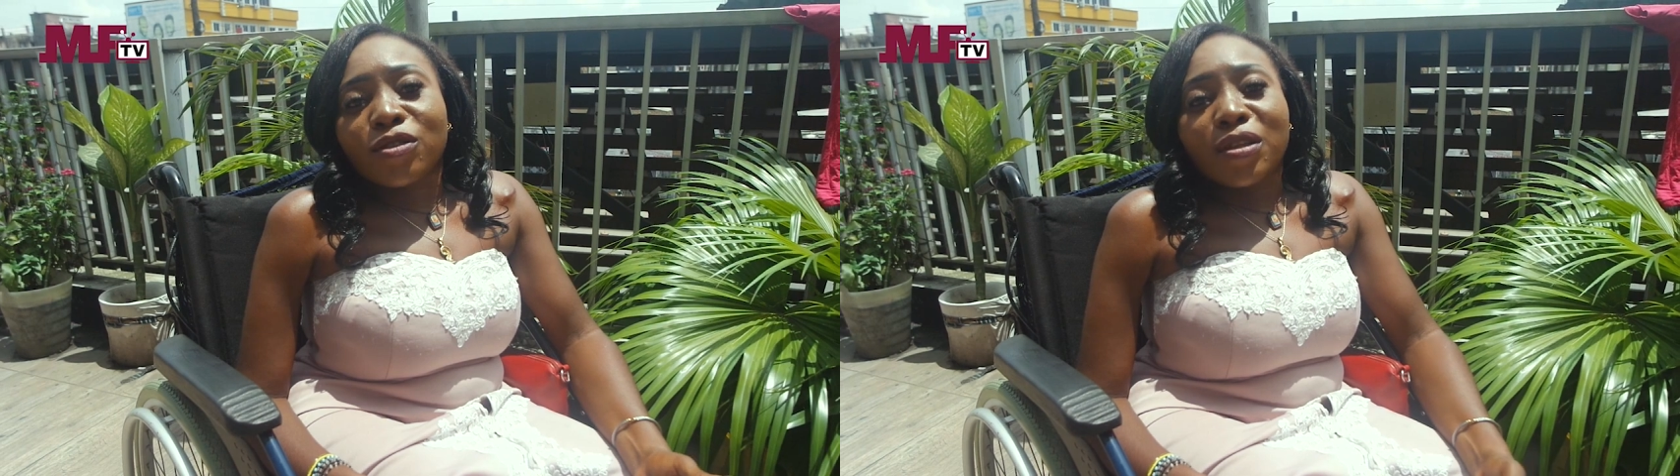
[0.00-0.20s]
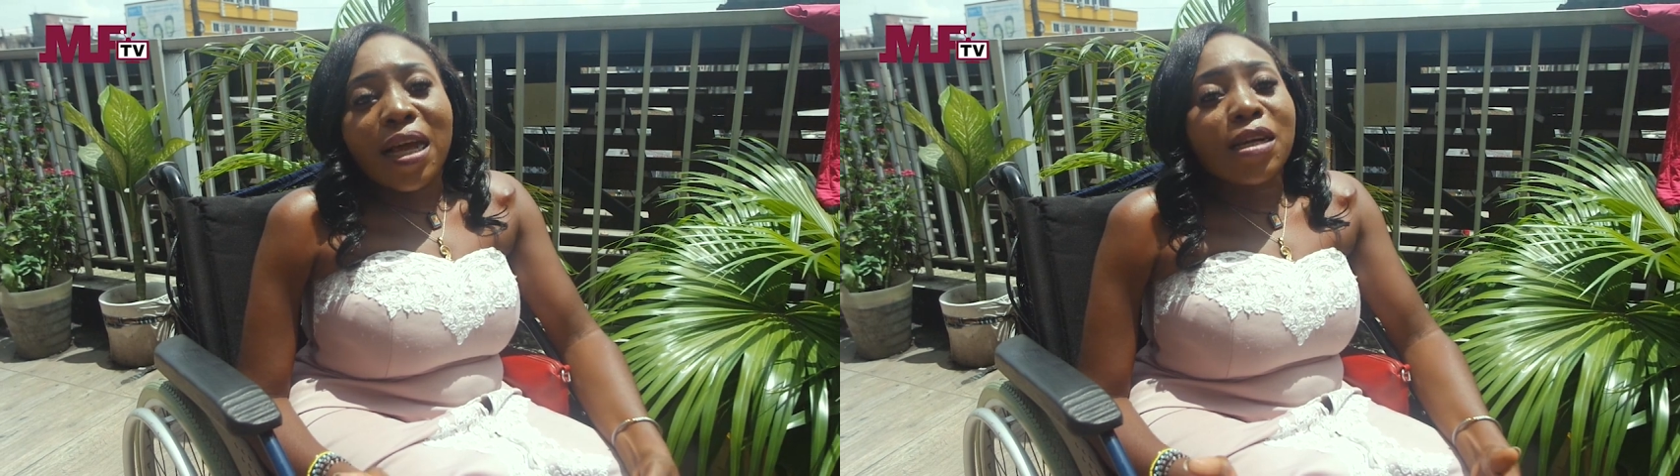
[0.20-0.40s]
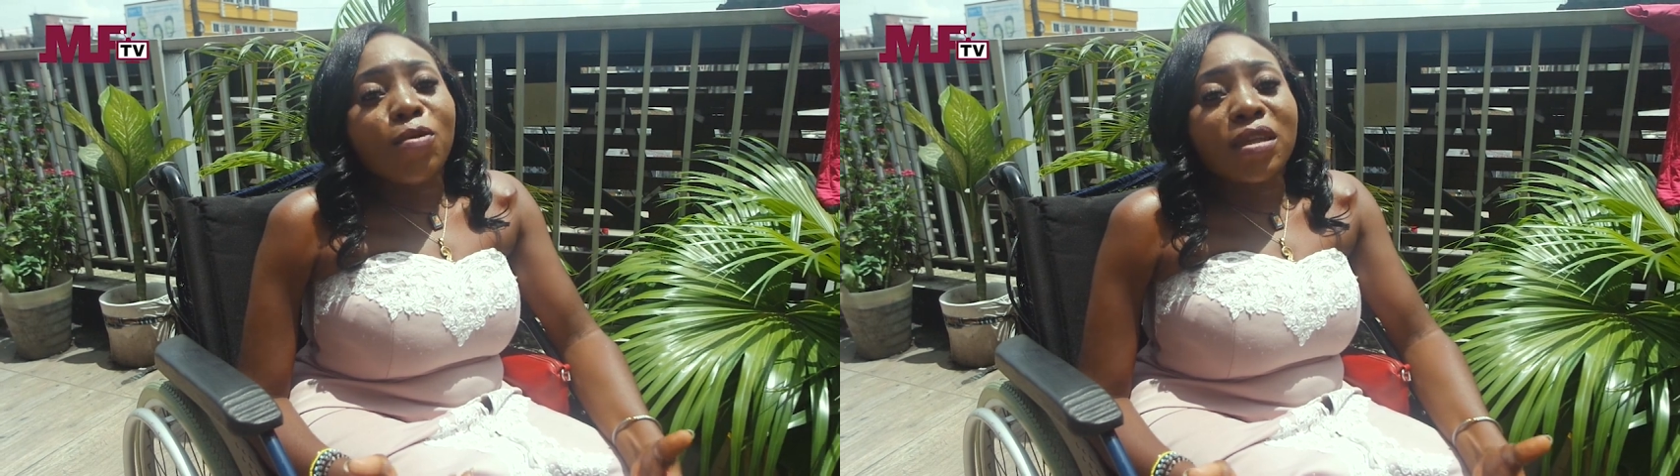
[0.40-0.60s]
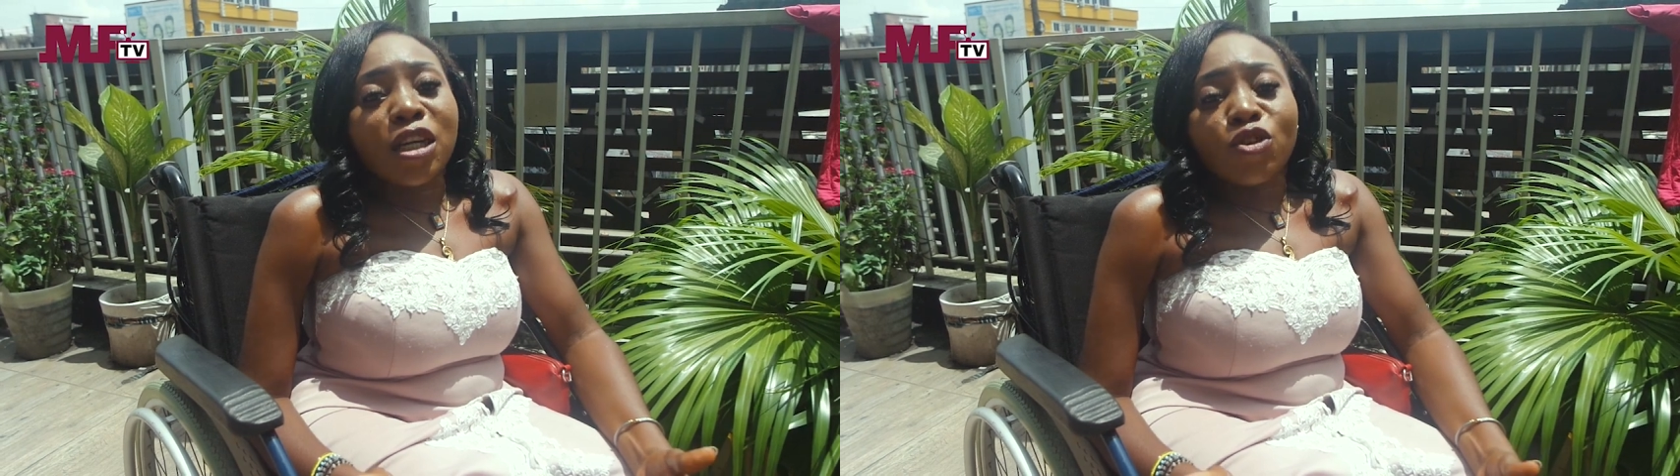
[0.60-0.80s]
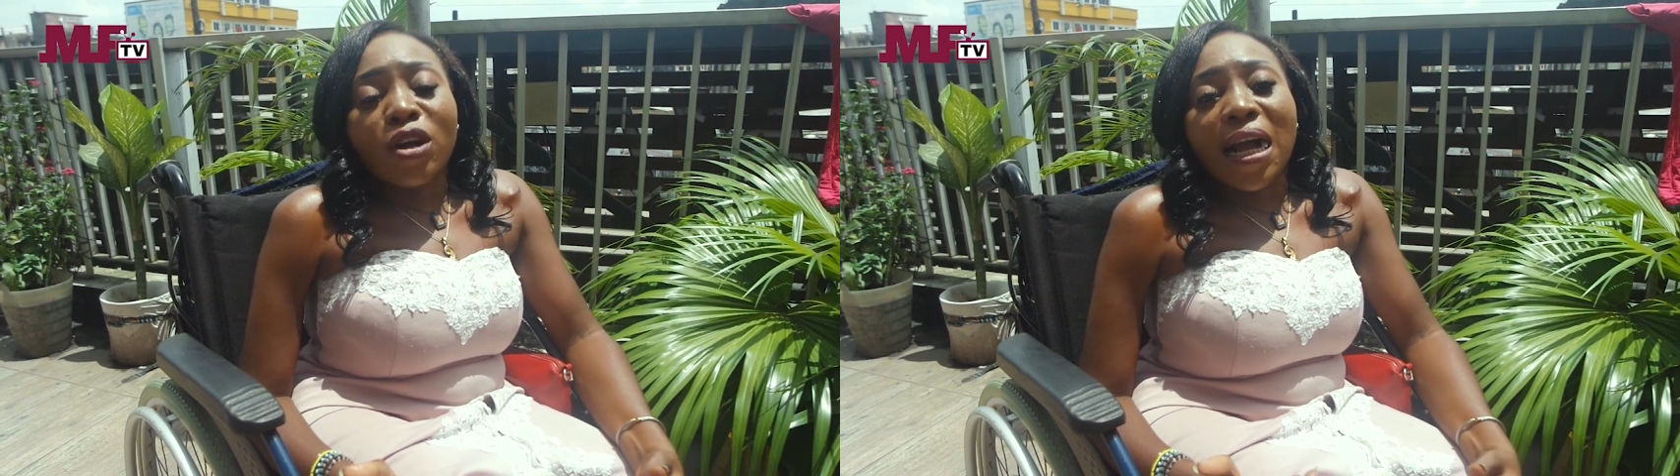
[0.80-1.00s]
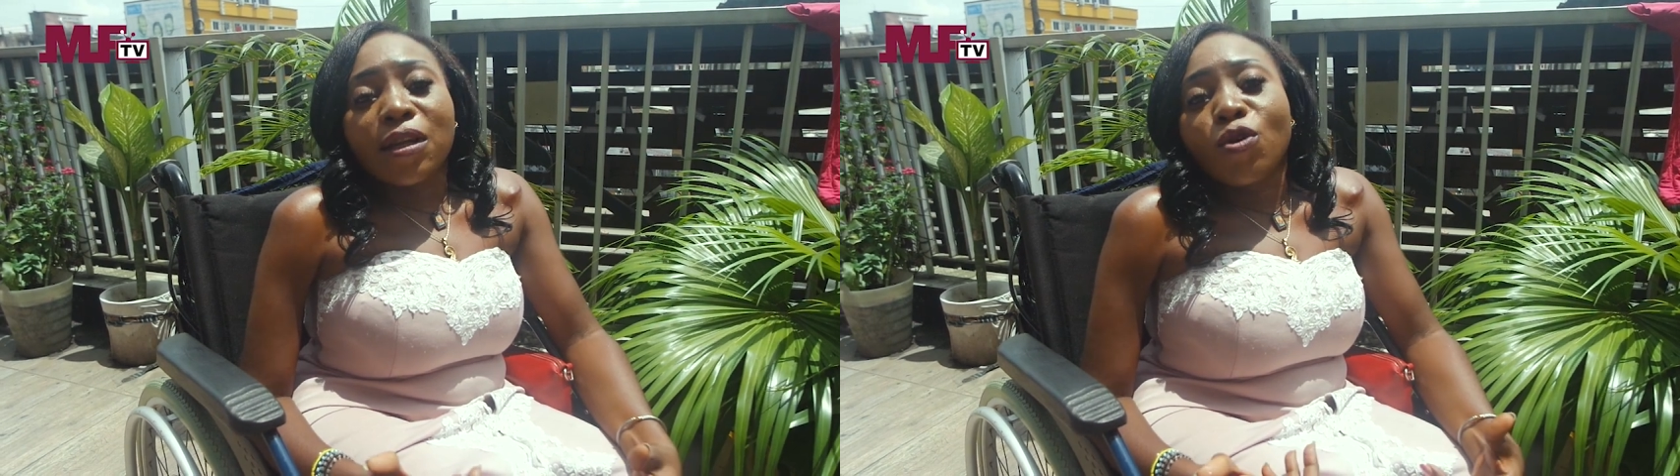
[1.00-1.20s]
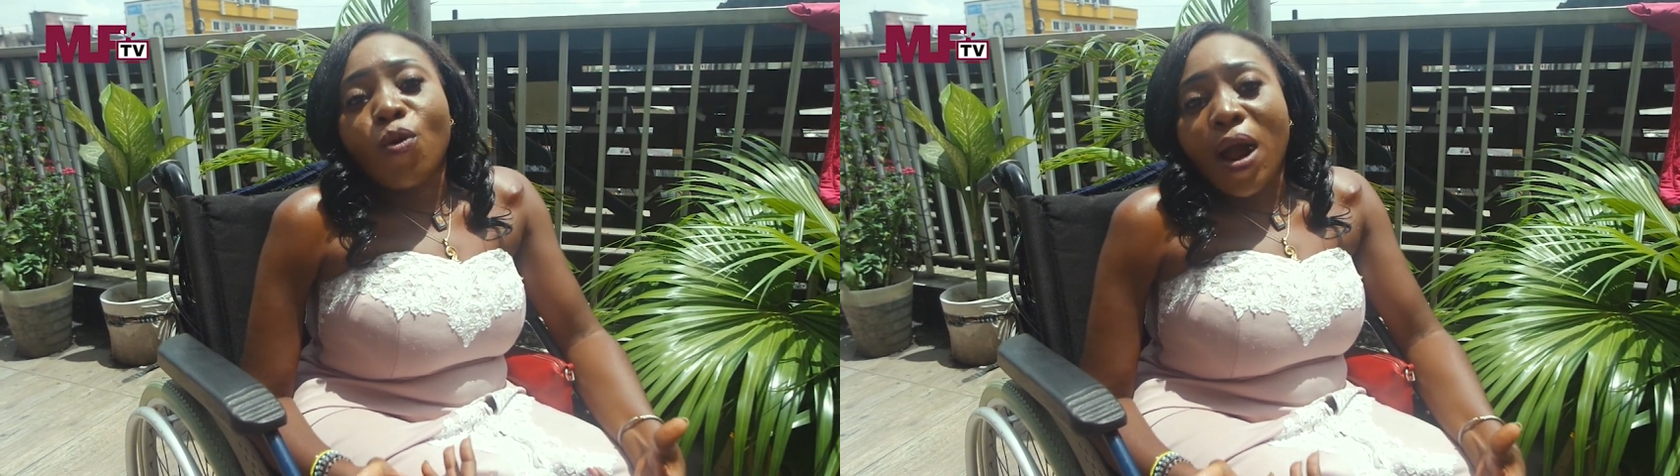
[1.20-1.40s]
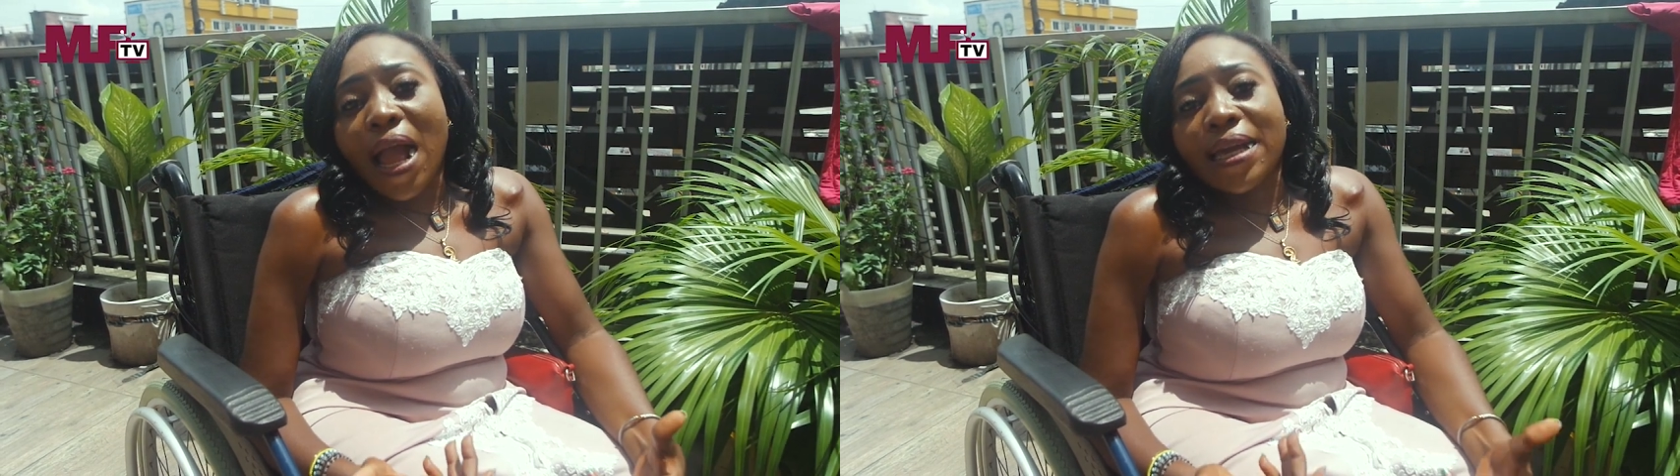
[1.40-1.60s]
so that the nation can know
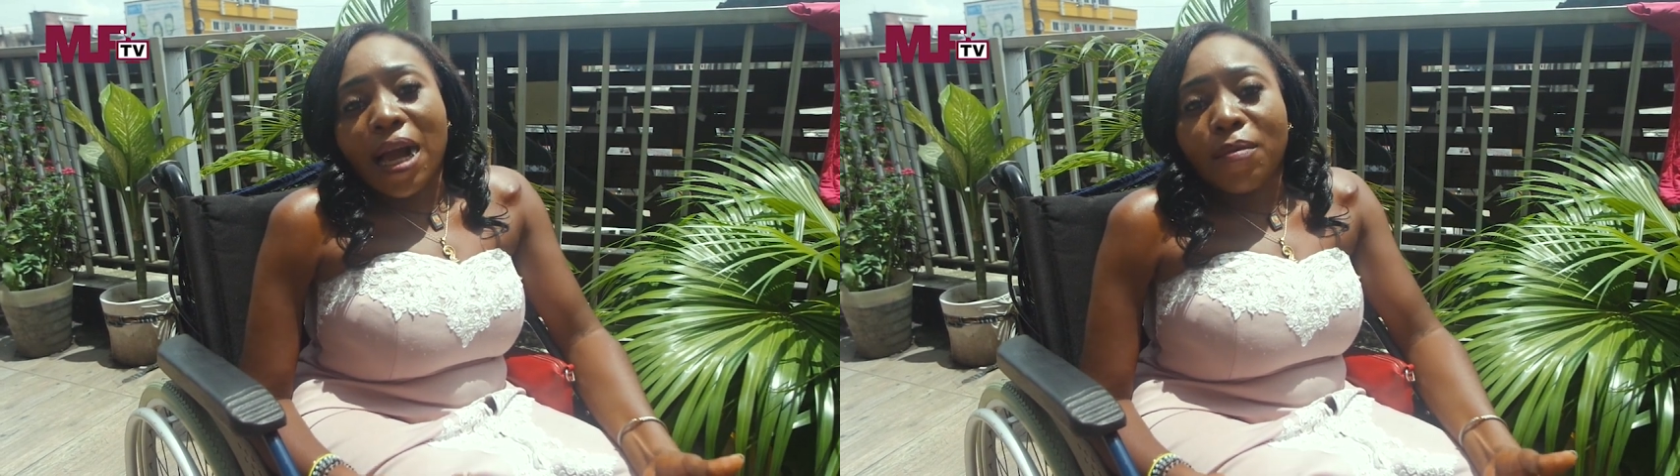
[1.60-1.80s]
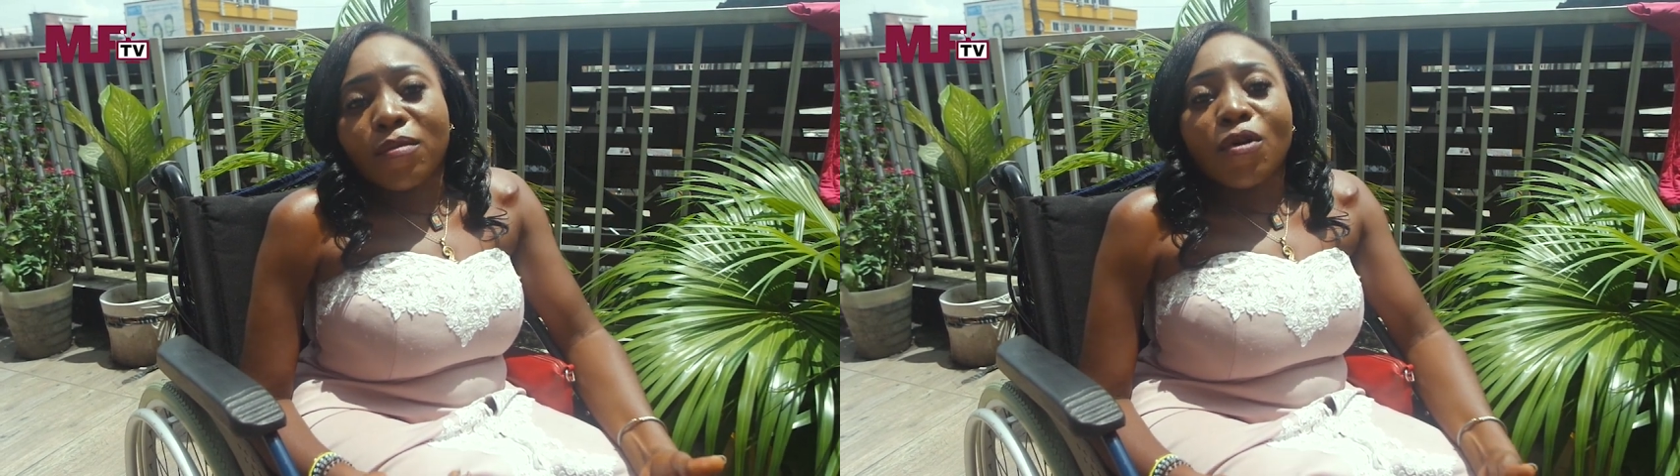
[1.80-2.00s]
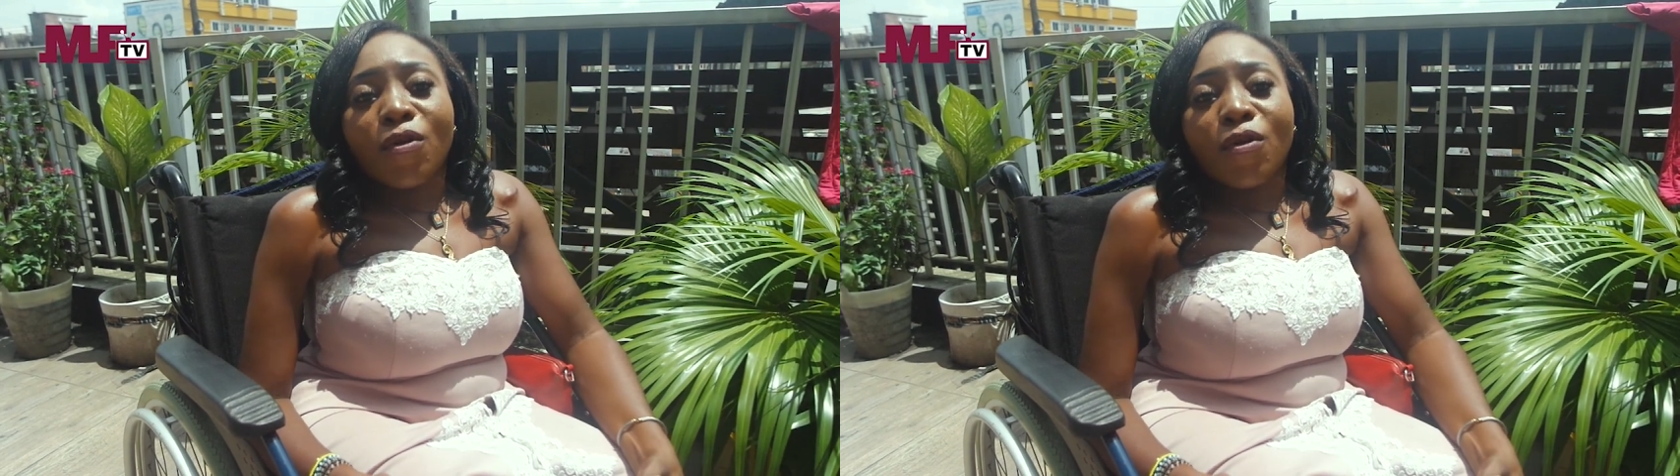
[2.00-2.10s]
where I am,